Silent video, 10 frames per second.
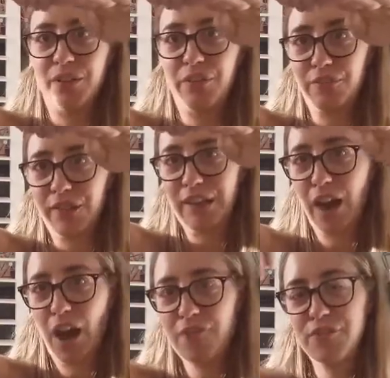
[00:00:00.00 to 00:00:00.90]
three
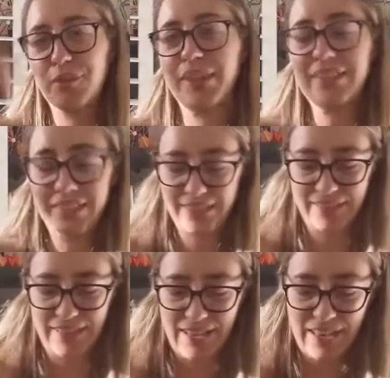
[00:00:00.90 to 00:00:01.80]
half
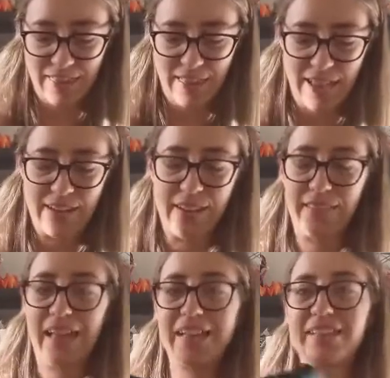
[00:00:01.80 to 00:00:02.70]
twists, then
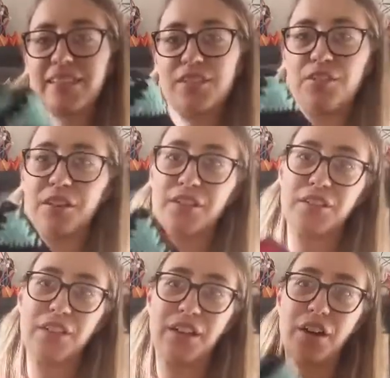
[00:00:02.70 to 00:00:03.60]
that's the
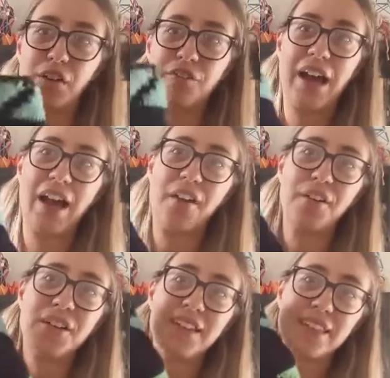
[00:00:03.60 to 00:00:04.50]
structure of
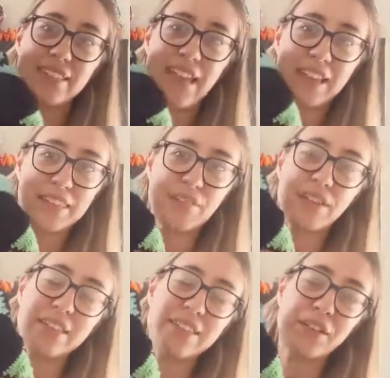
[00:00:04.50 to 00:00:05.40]
how this
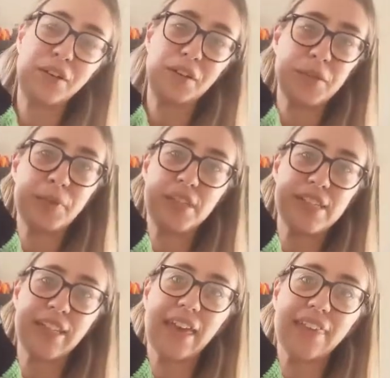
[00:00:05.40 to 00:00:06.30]
hexaflexagon is put
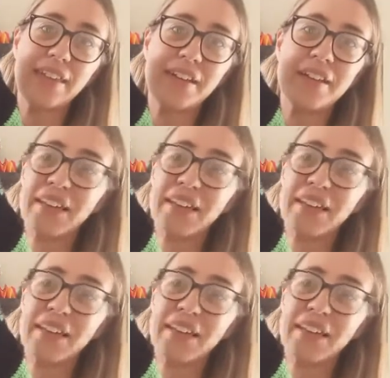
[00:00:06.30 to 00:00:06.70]
together.